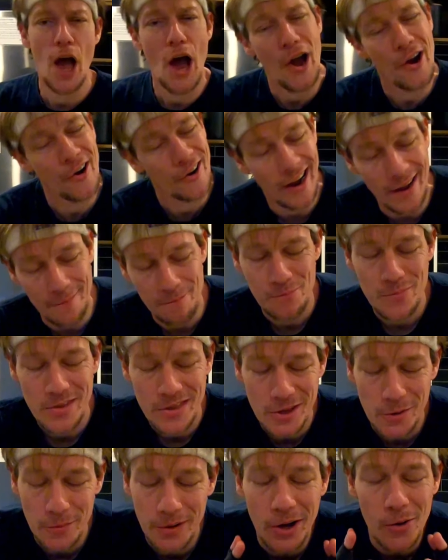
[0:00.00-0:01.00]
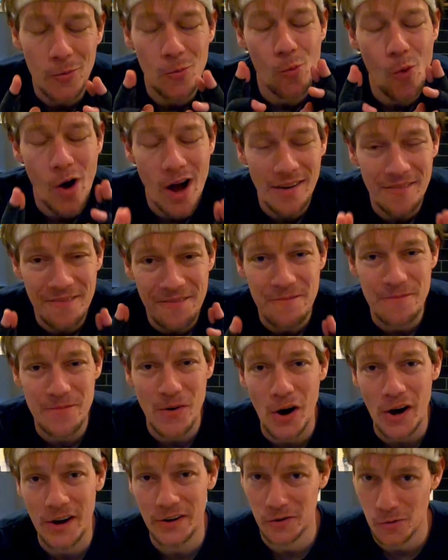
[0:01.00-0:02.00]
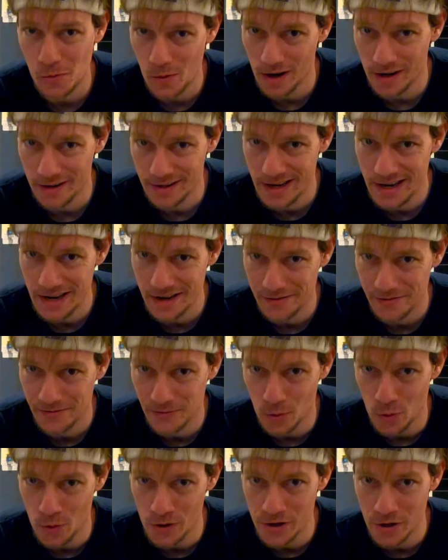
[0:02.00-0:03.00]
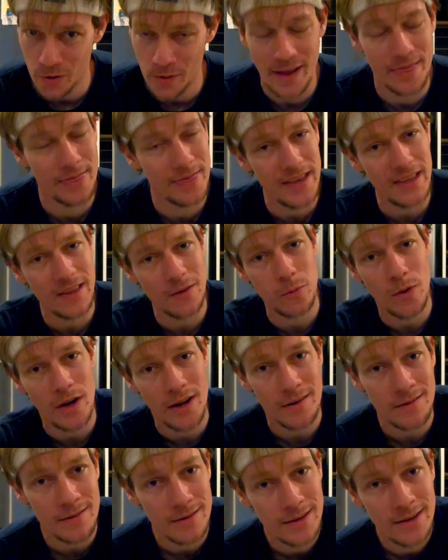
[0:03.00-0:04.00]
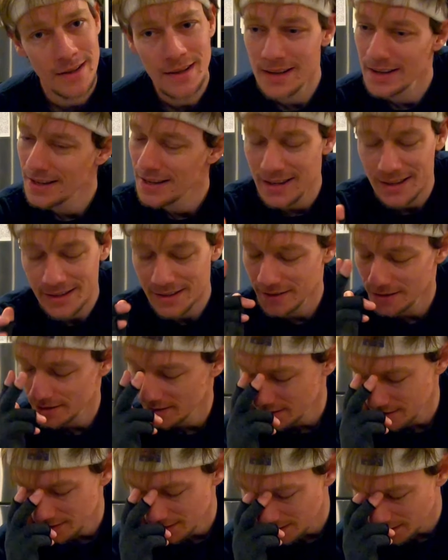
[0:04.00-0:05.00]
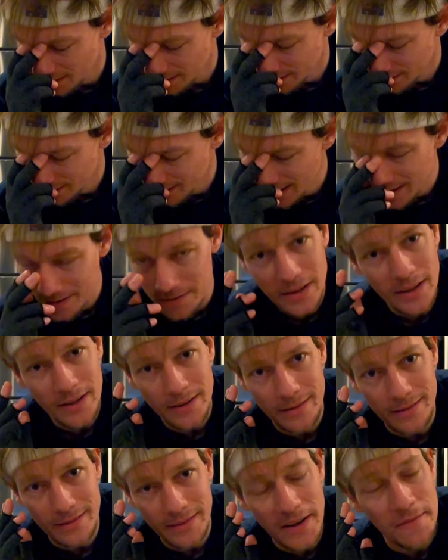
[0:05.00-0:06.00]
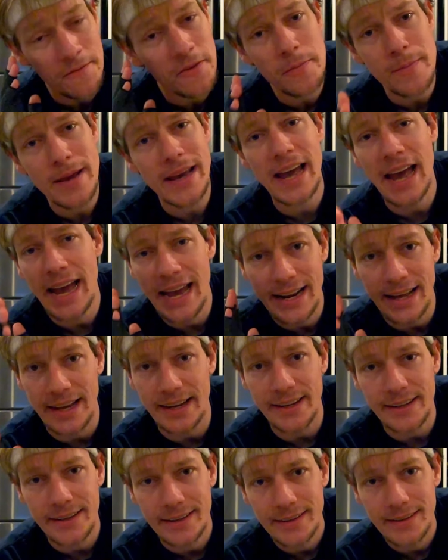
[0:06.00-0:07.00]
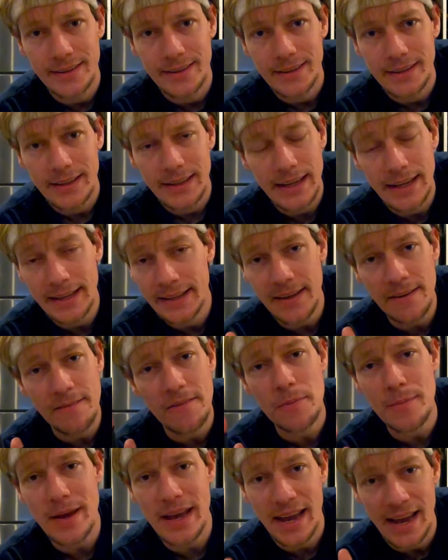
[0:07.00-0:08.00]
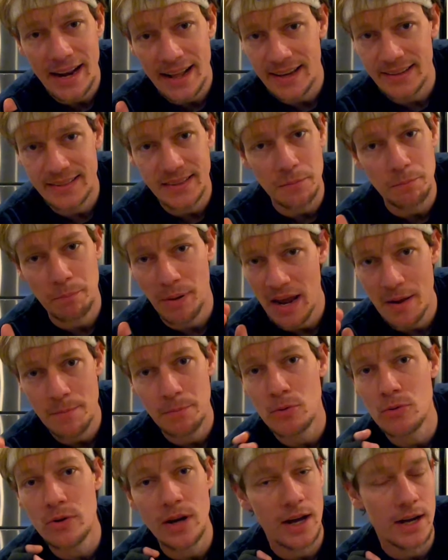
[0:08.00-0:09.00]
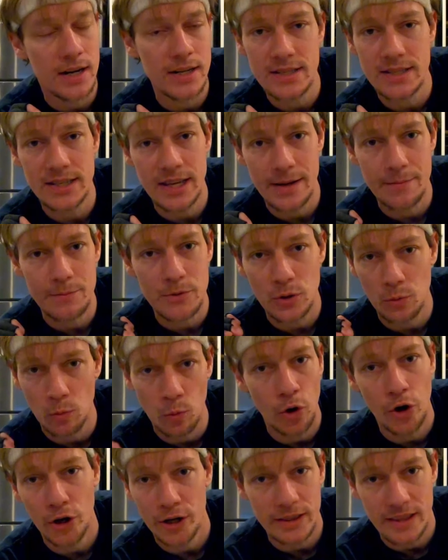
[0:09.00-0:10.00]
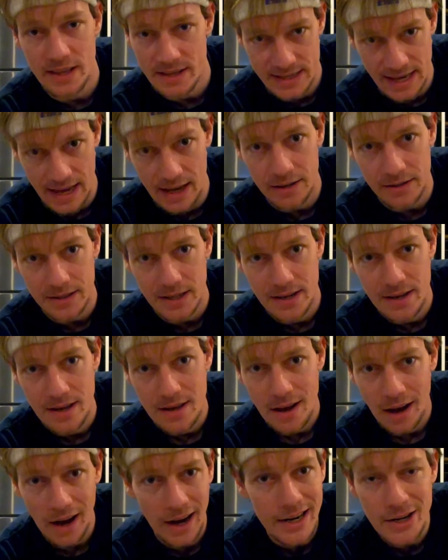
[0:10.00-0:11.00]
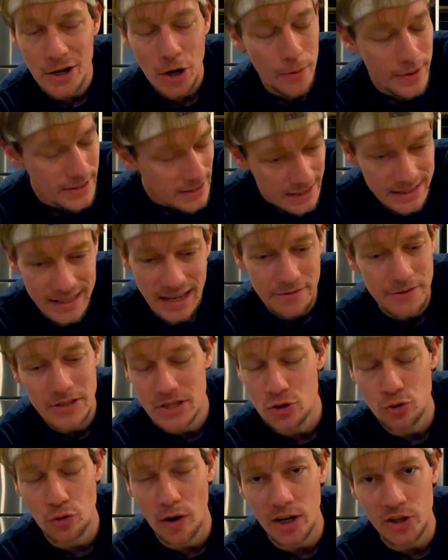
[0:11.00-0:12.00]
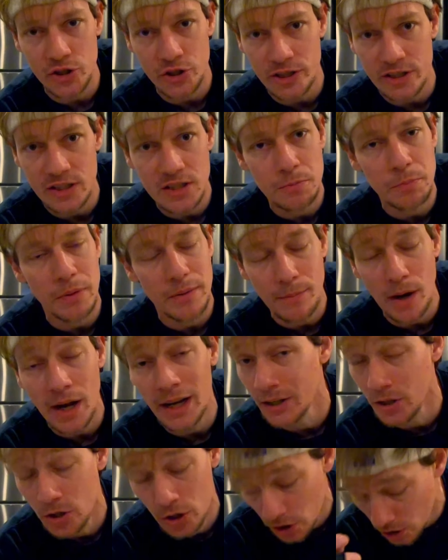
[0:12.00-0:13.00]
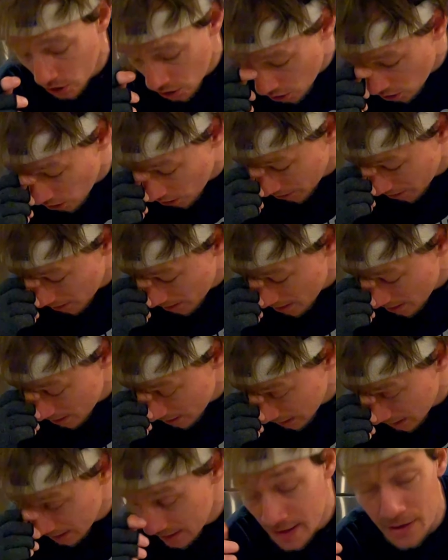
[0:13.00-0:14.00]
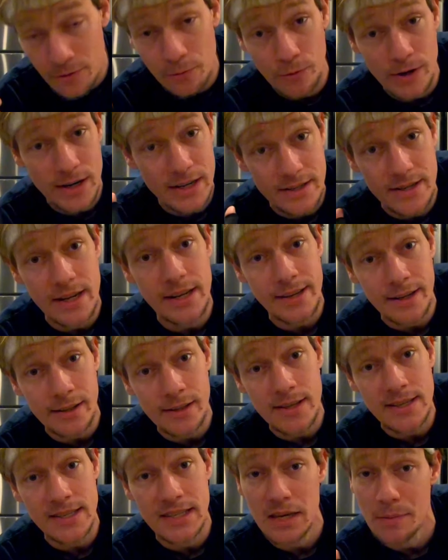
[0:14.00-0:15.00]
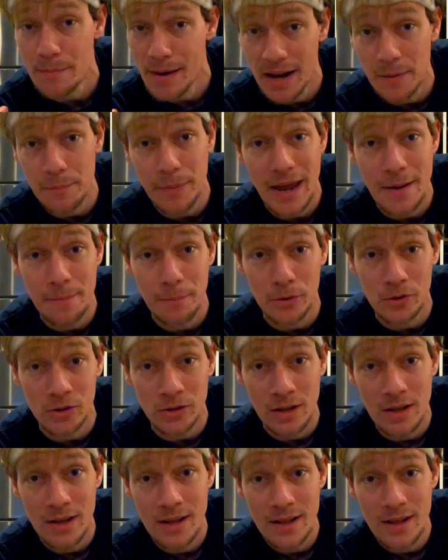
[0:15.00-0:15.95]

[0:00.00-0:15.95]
All right, so we got one final one here for you, and this one, it gives me a headache. It gives me a headache that people can't seem to work this out. I know it doesn't have instructions, but my God, it is ridiculous the amount of people